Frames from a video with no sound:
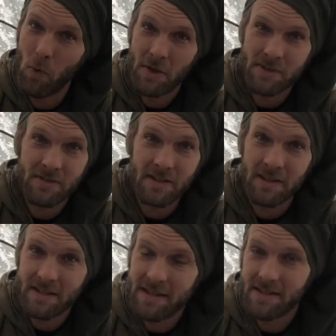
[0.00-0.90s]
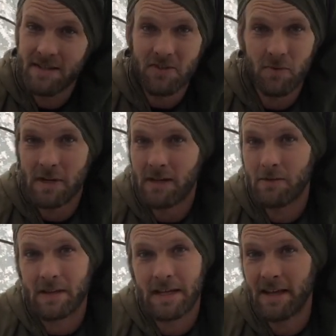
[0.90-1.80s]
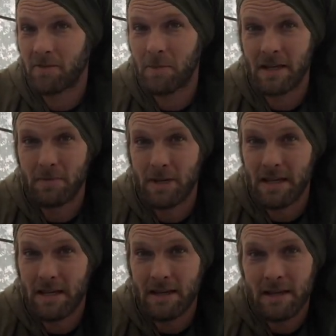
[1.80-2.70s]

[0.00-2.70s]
voices in the distance, whatever the case may be.